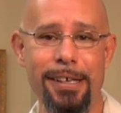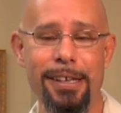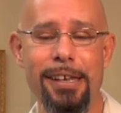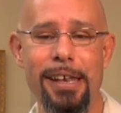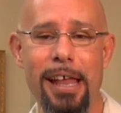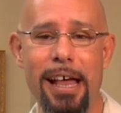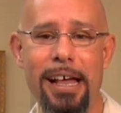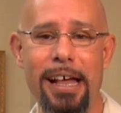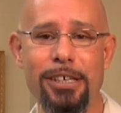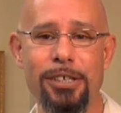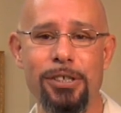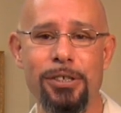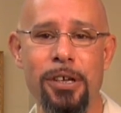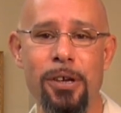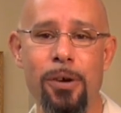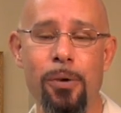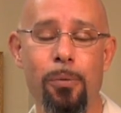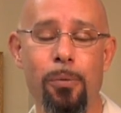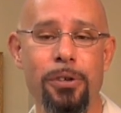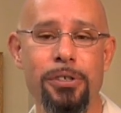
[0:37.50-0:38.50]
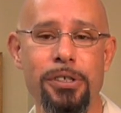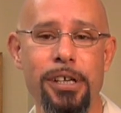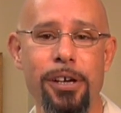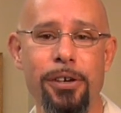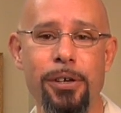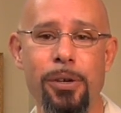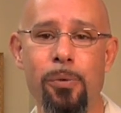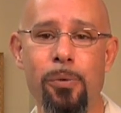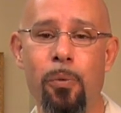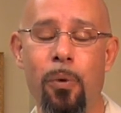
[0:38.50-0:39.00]
Next, we'll
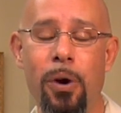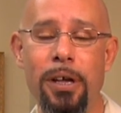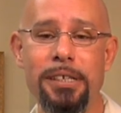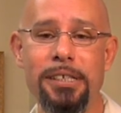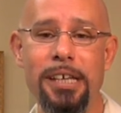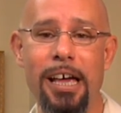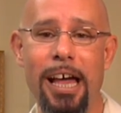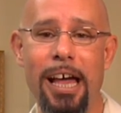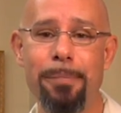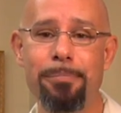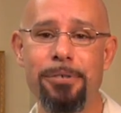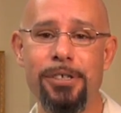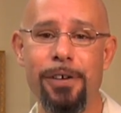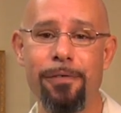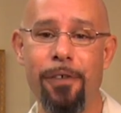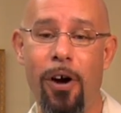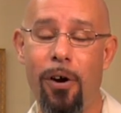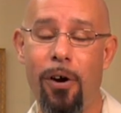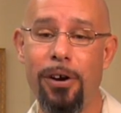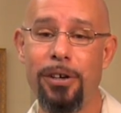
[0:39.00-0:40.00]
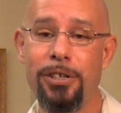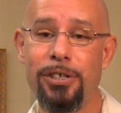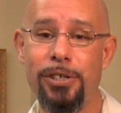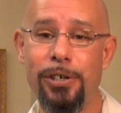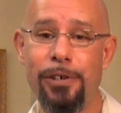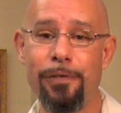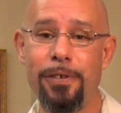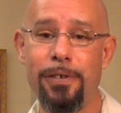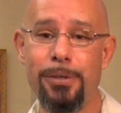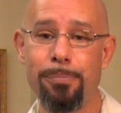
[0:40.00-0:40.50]
tell you what types of hard
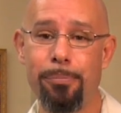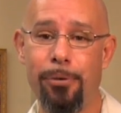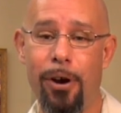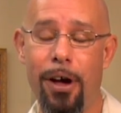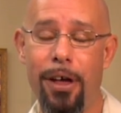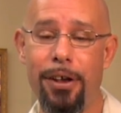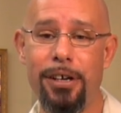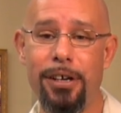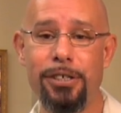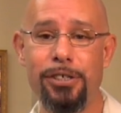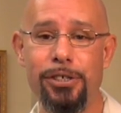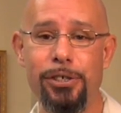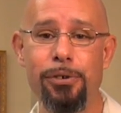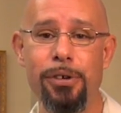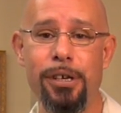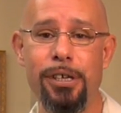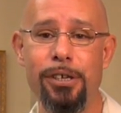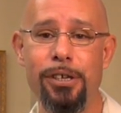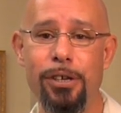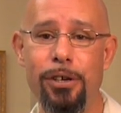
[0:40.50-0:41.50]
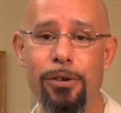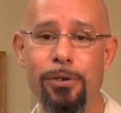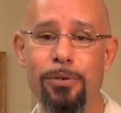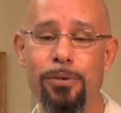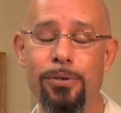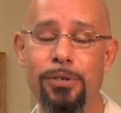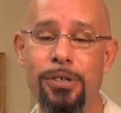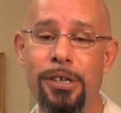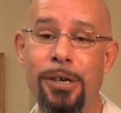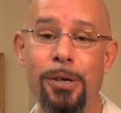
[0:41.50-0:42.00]
surface products you could
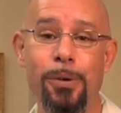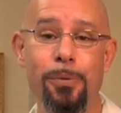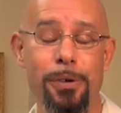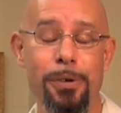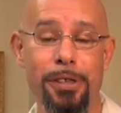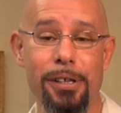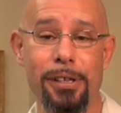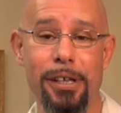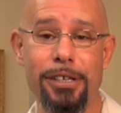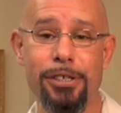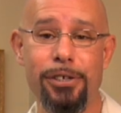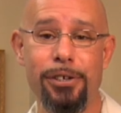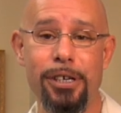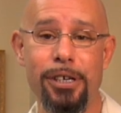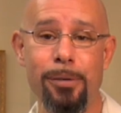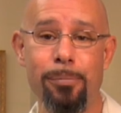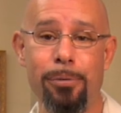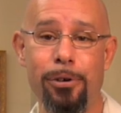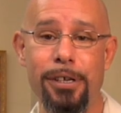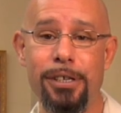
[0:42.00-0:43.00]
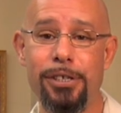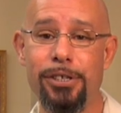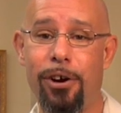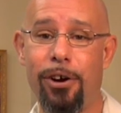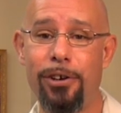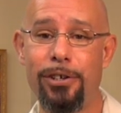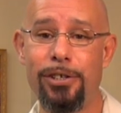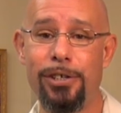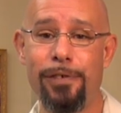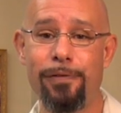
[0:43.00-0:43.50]
use with the LaserMPrints
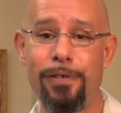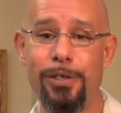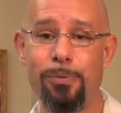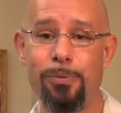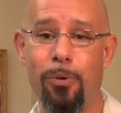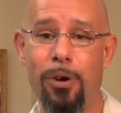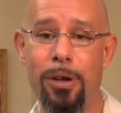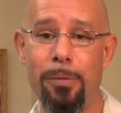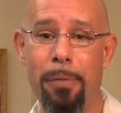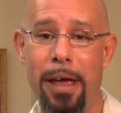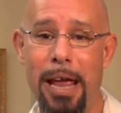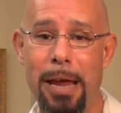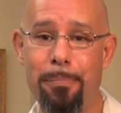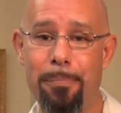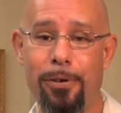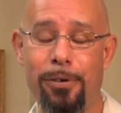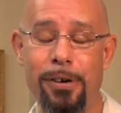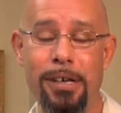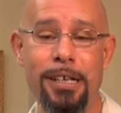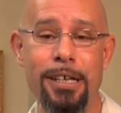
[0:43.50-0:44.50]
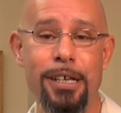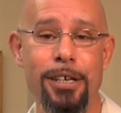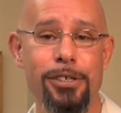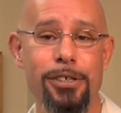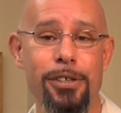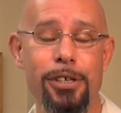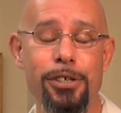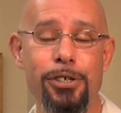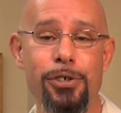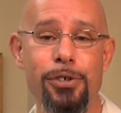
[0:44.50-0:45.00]
Hard Surface 1 paper
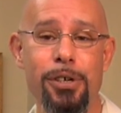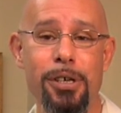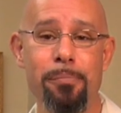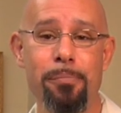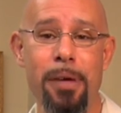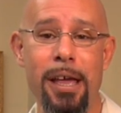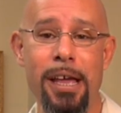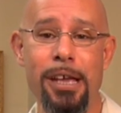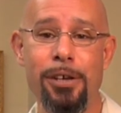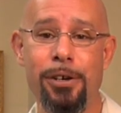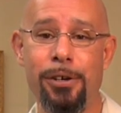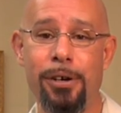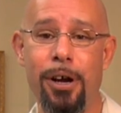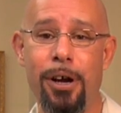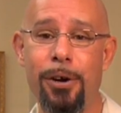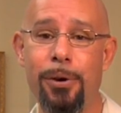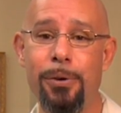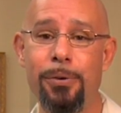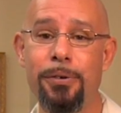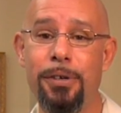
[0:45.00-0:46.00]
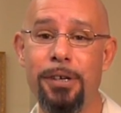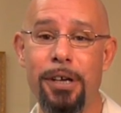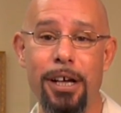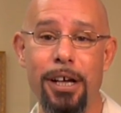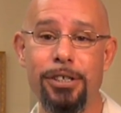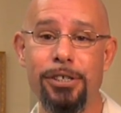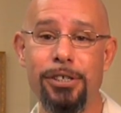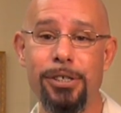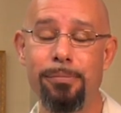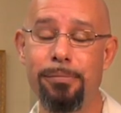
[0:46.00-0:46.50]
so that you can make your own
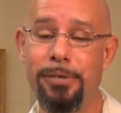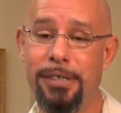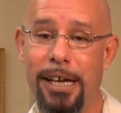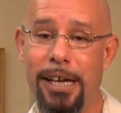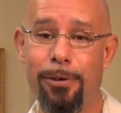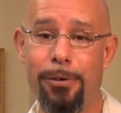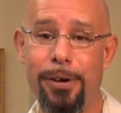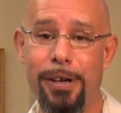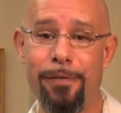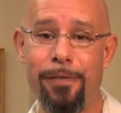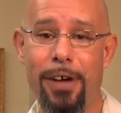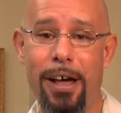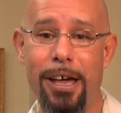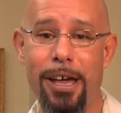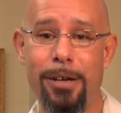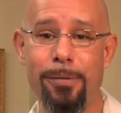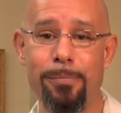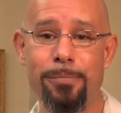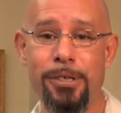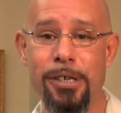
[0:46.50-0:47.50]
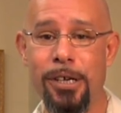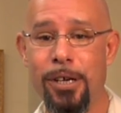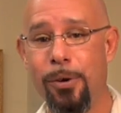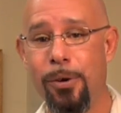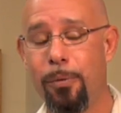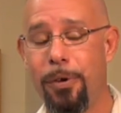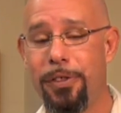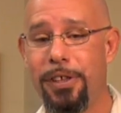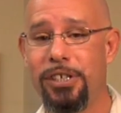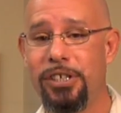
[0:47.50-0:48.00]
custom decorative items
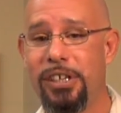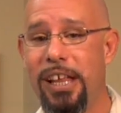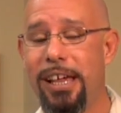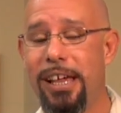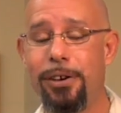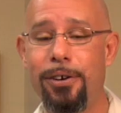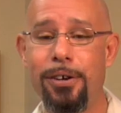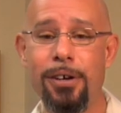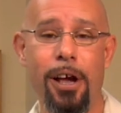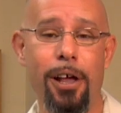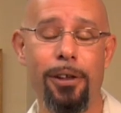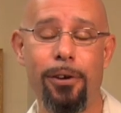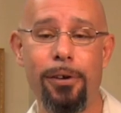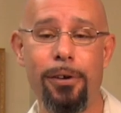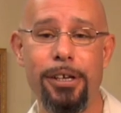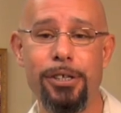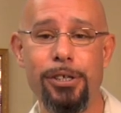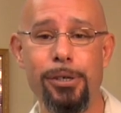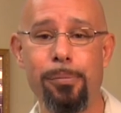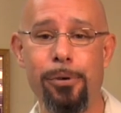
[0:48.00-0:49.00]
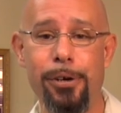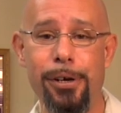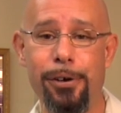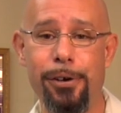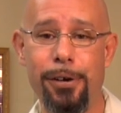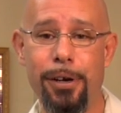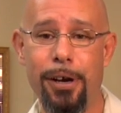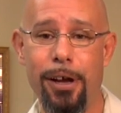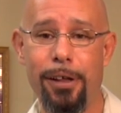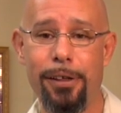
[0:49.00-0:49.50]
with a standard color laser
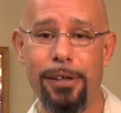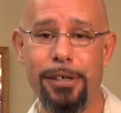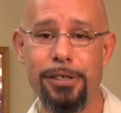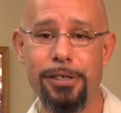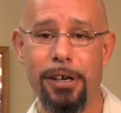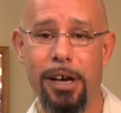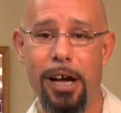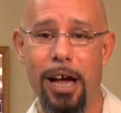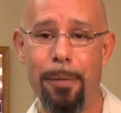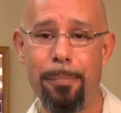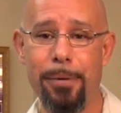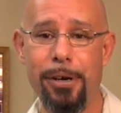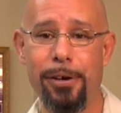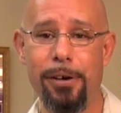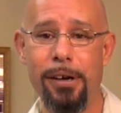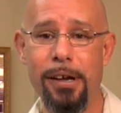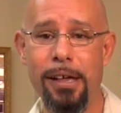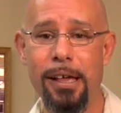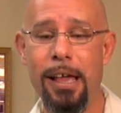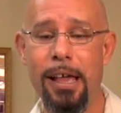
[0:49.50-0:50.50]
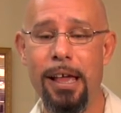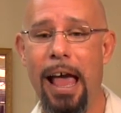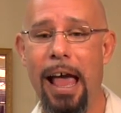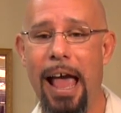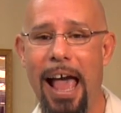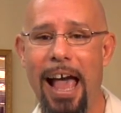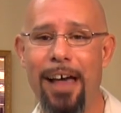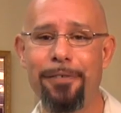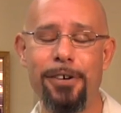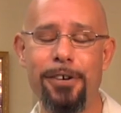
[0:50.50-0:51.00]
printer or color laser copier.
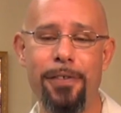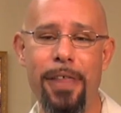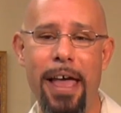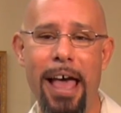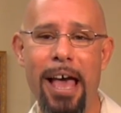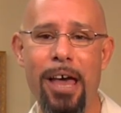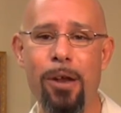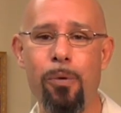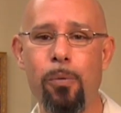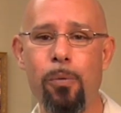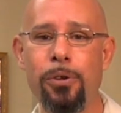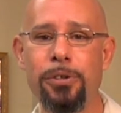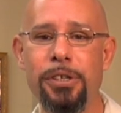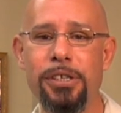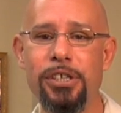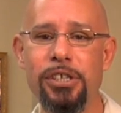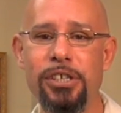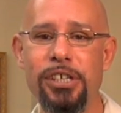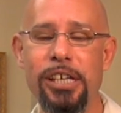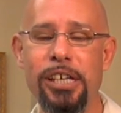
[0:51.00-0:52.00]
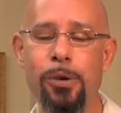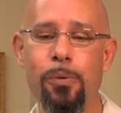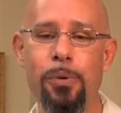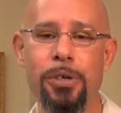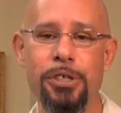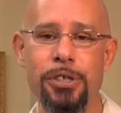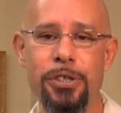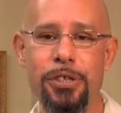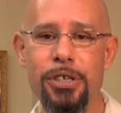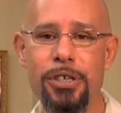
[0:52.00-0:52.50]
After that, we'll
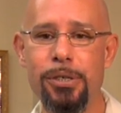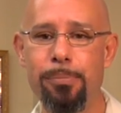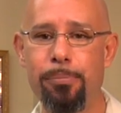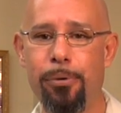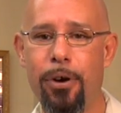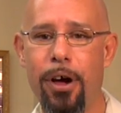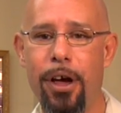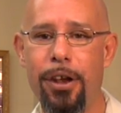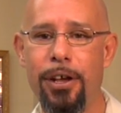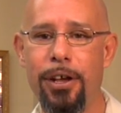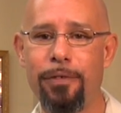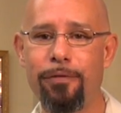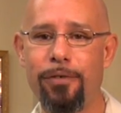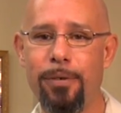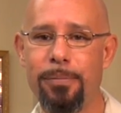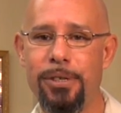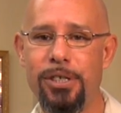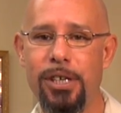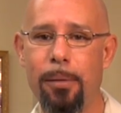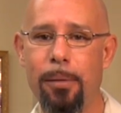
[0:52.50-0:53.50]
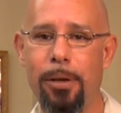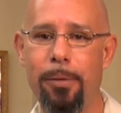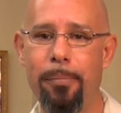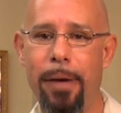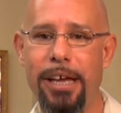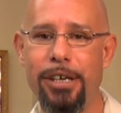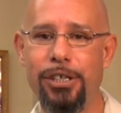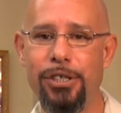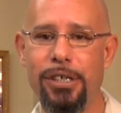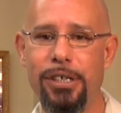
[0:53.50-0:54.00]
distinguish this product from
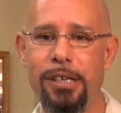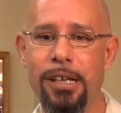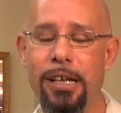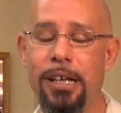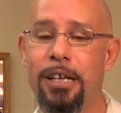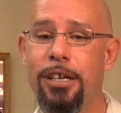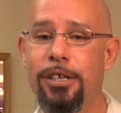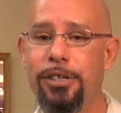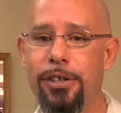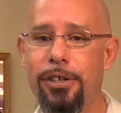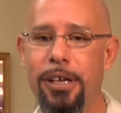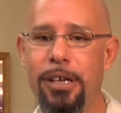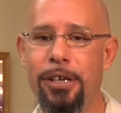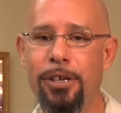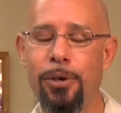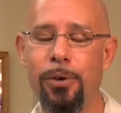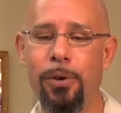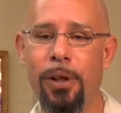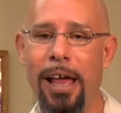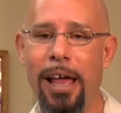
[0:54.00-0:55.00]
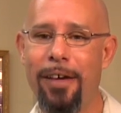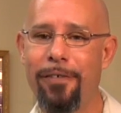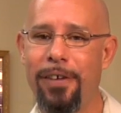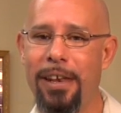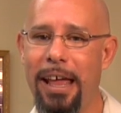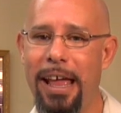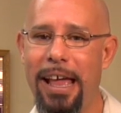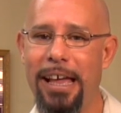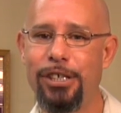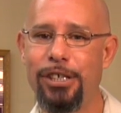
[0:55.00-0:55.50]
sublimation so that you'll have
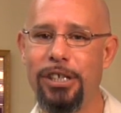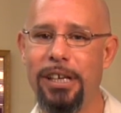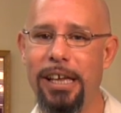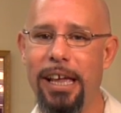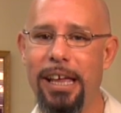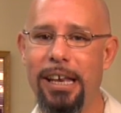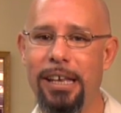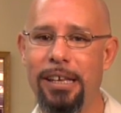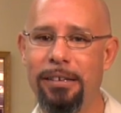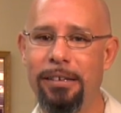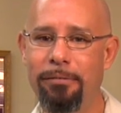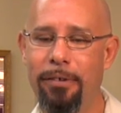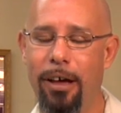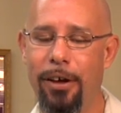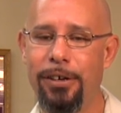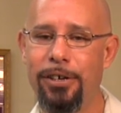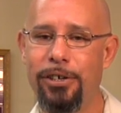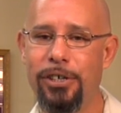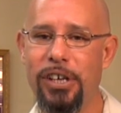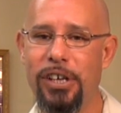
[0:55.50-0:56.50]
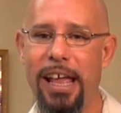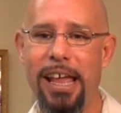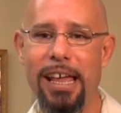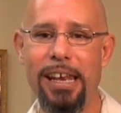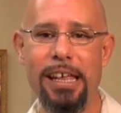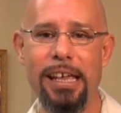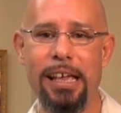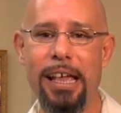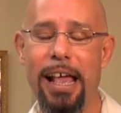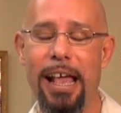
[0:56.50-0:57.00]
an educated
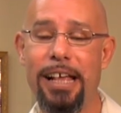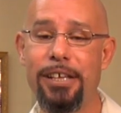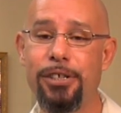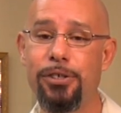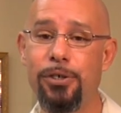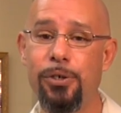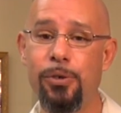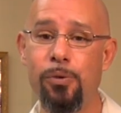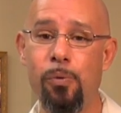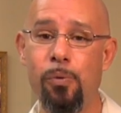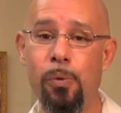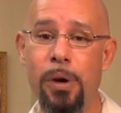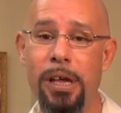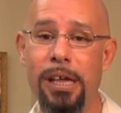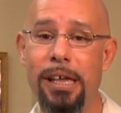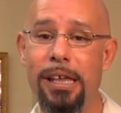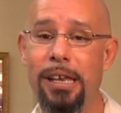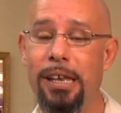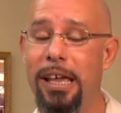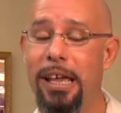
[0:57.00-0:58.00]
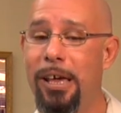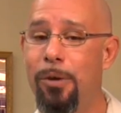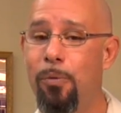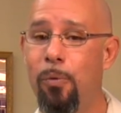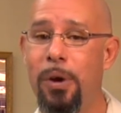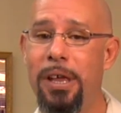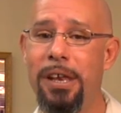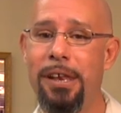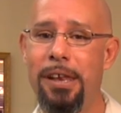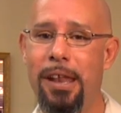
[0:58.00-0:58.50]
understanding as to when and
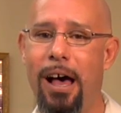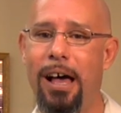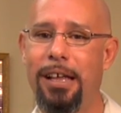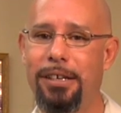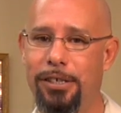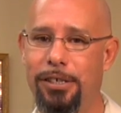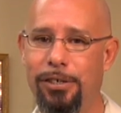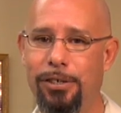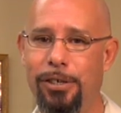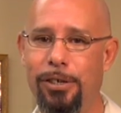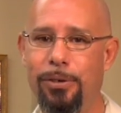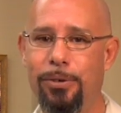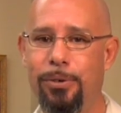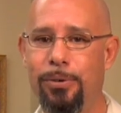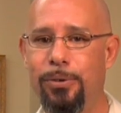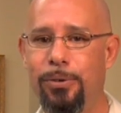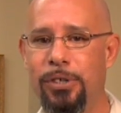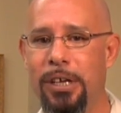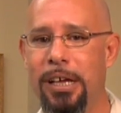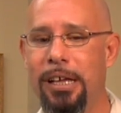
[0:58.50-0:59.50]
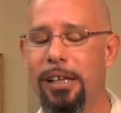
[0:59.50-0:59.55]
when not to use